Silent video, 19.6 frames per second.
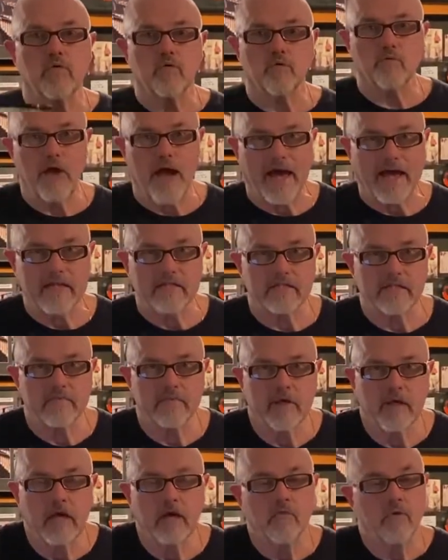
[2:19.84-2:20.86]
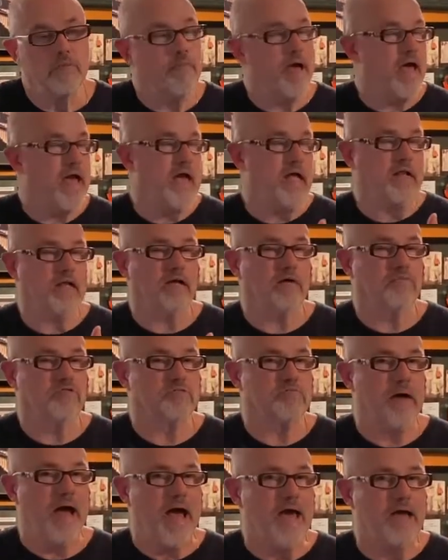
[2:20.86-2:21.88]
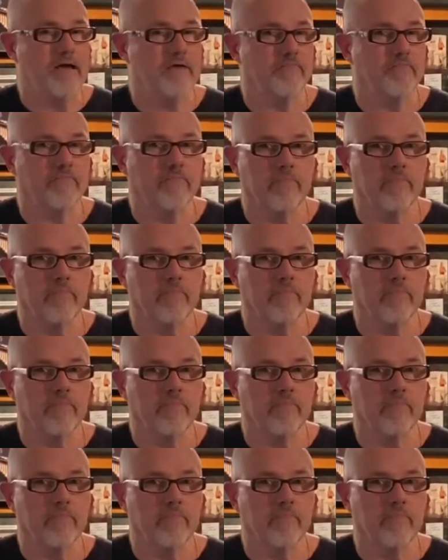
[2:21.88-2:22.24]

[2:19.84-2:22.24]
right. When my hand comes back,